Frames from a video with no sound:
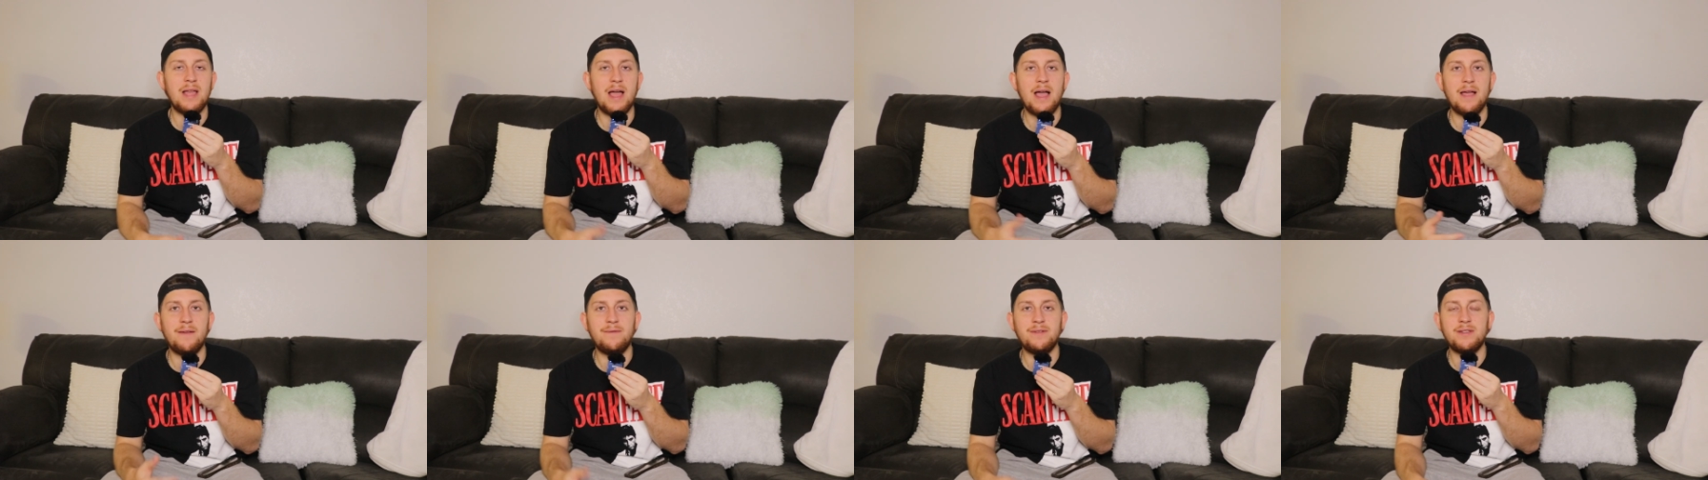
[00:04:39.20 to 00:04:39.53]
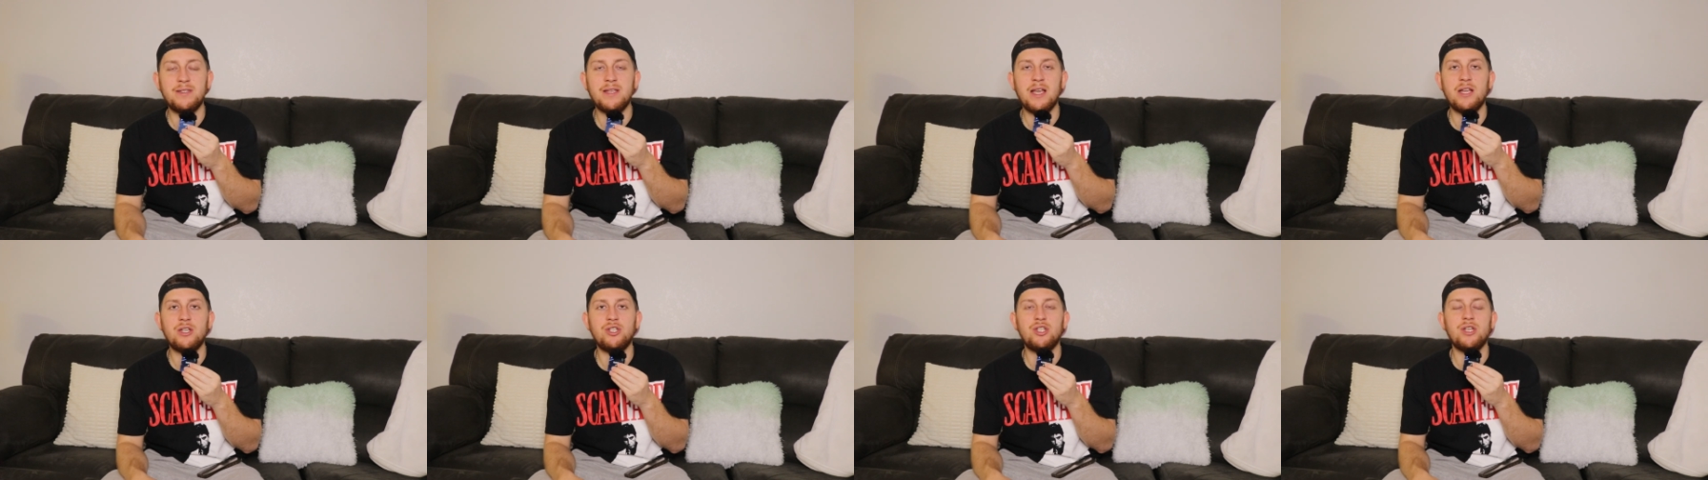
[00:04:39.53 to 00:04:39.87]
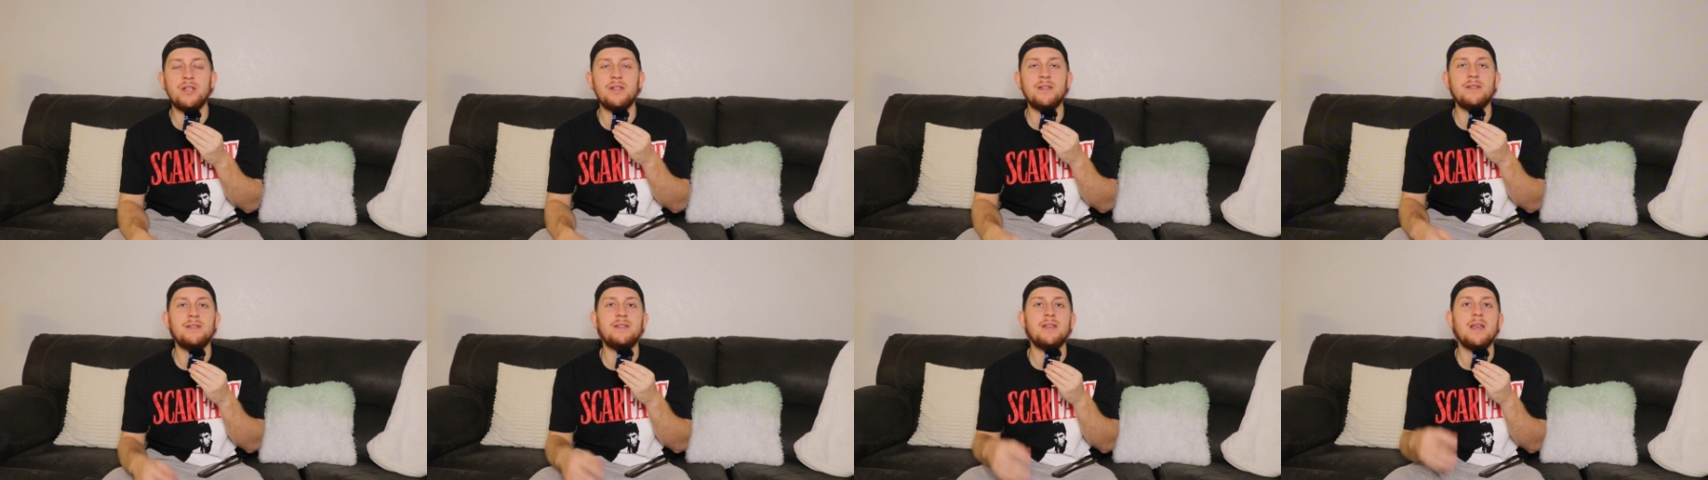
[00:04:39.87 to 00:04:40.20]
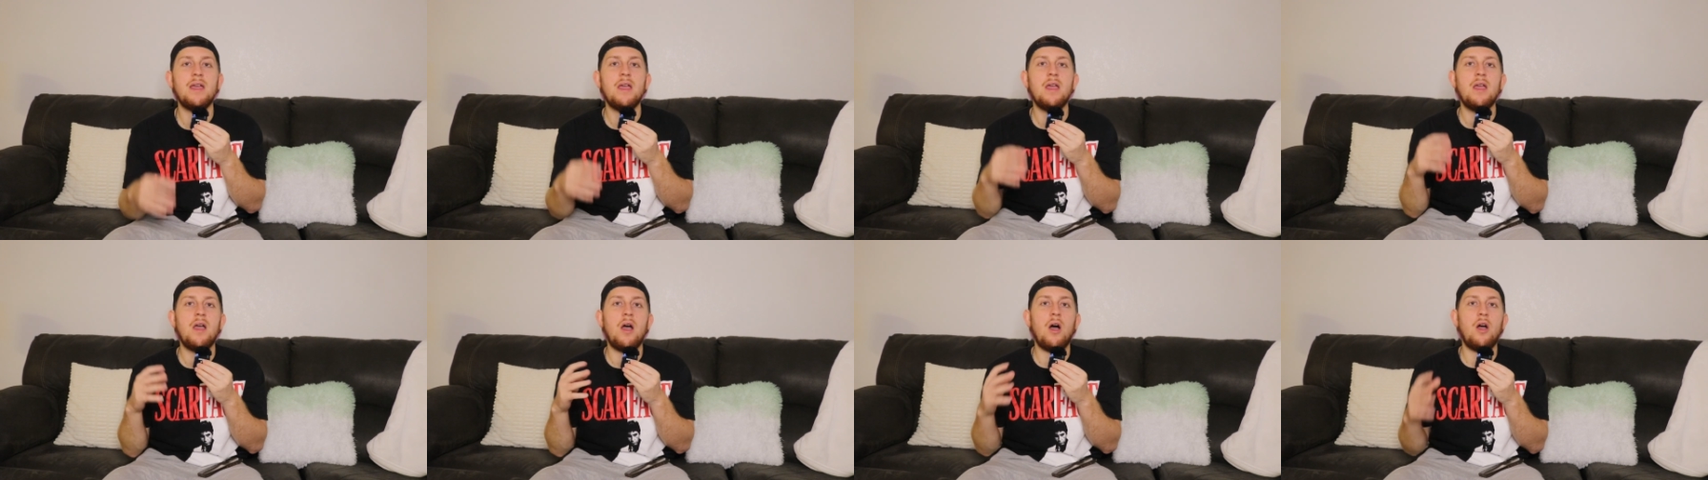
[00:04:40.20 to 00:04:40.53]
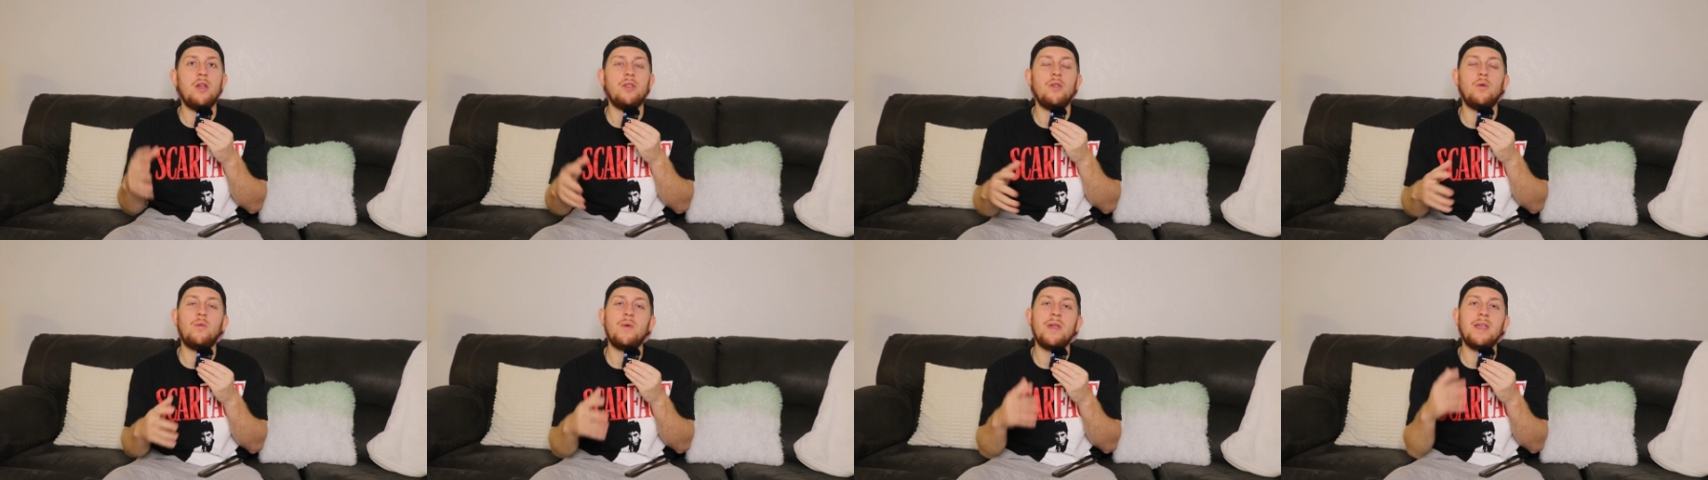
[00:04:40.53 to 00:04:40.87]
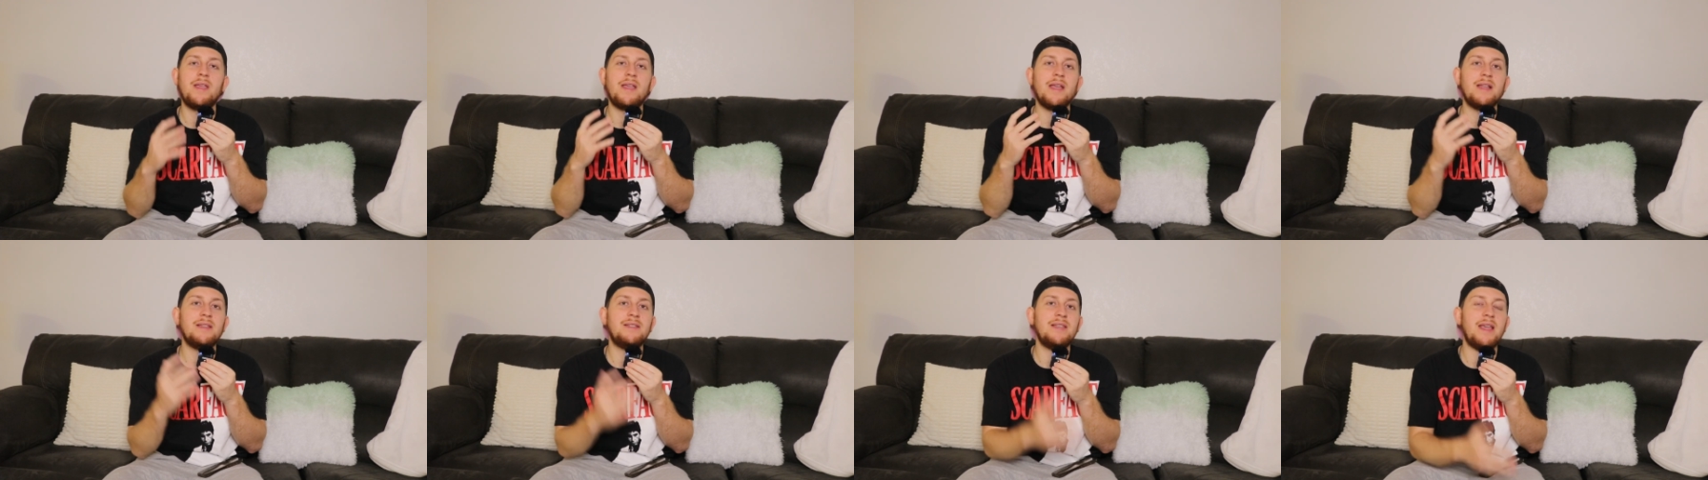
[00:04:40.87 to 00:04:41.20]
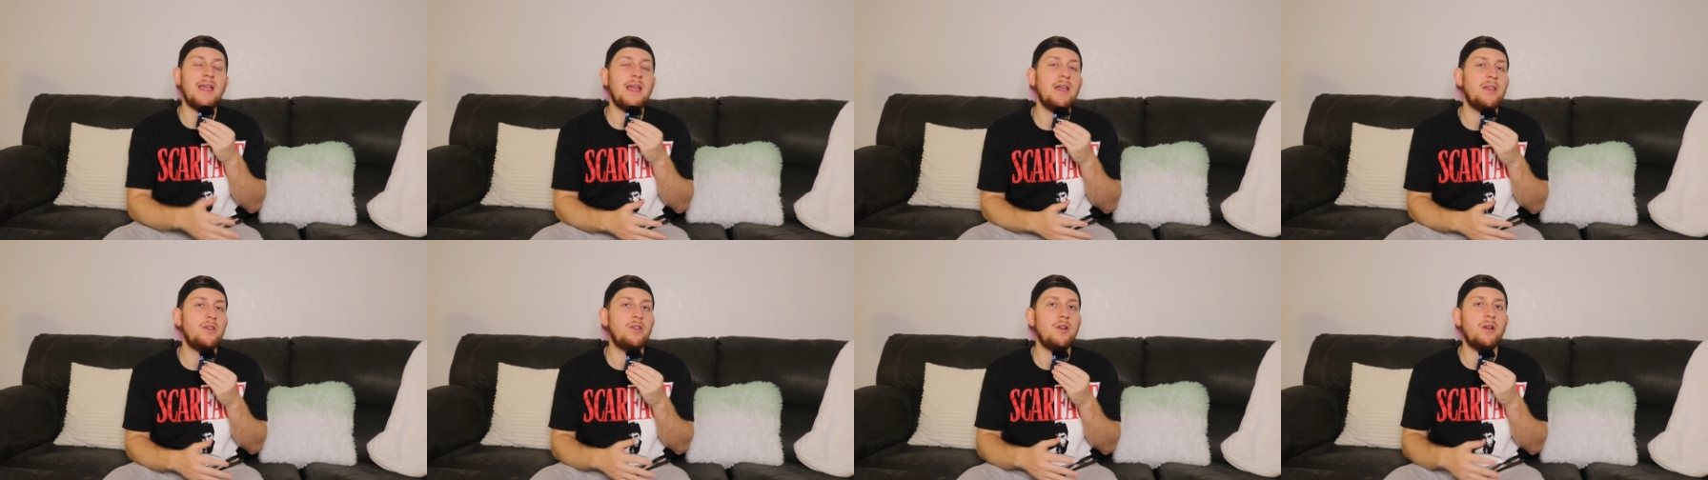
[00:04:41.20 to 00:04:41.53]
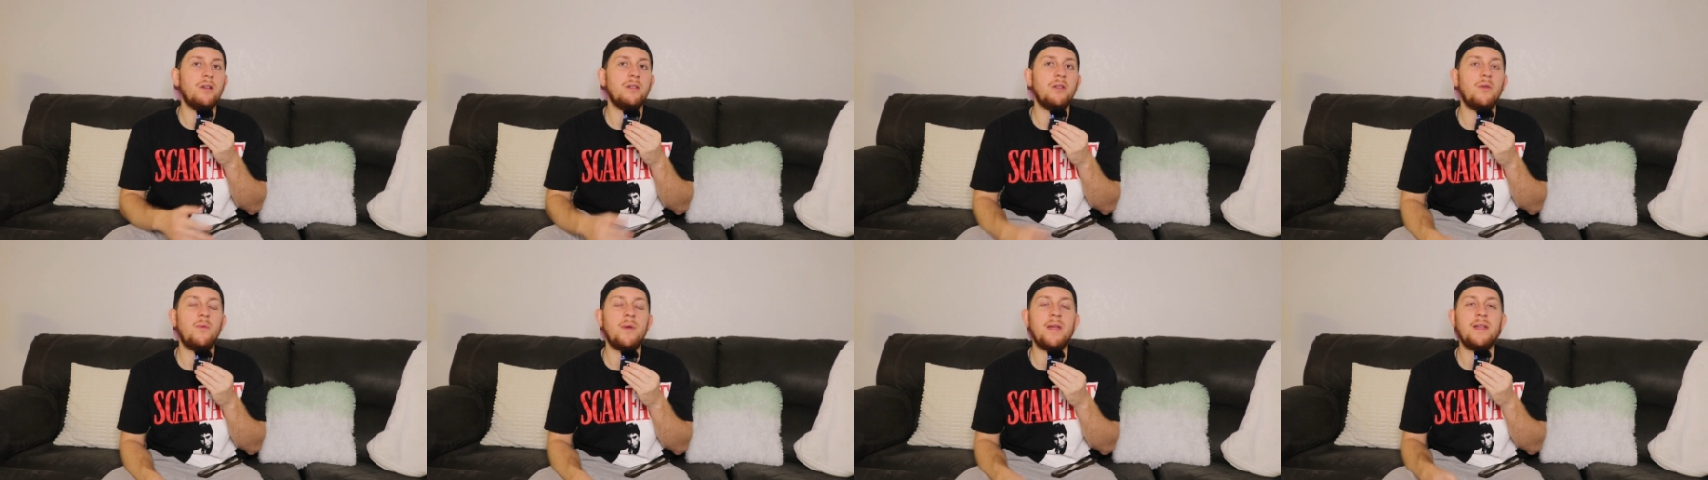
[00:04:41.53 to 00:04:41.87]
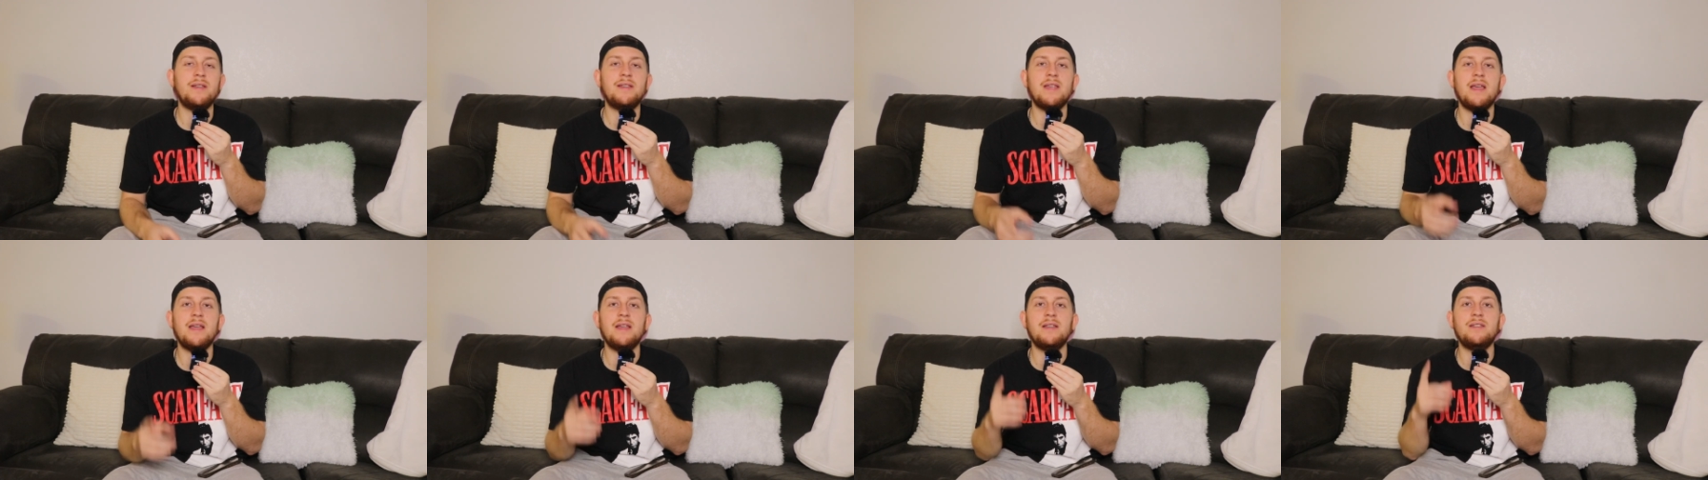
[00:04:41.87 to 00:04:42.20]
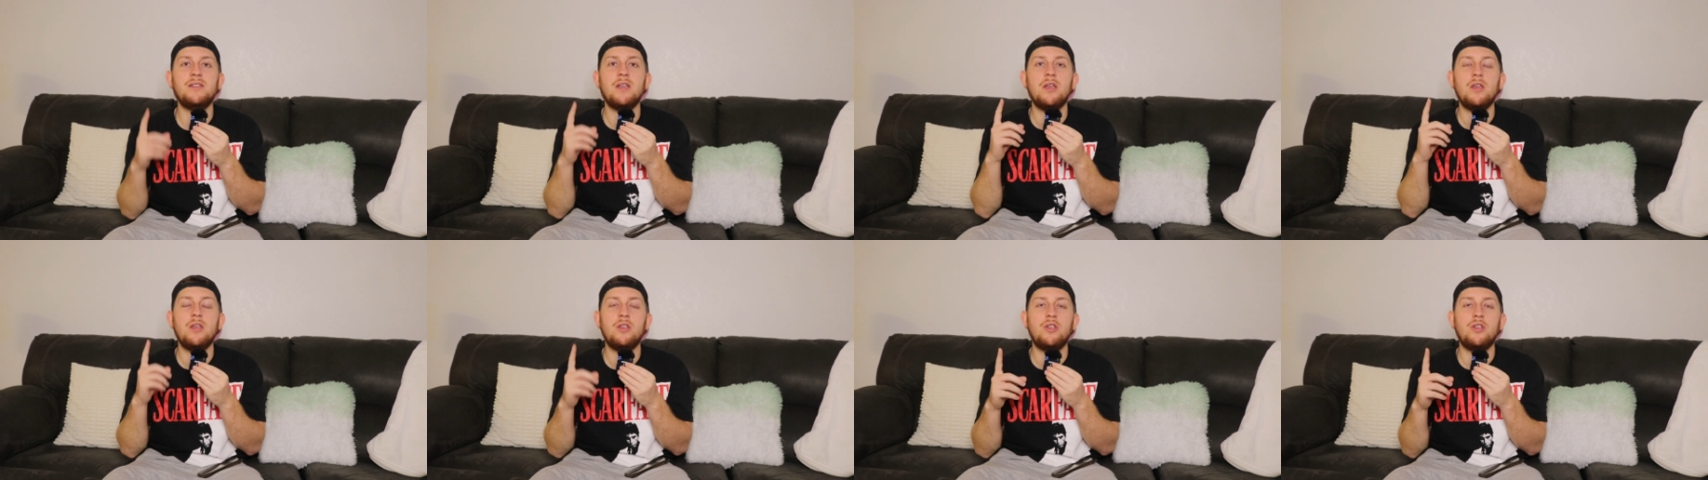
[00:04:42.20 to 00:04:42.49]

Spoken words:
live sessions on the weekends and during the weekdays,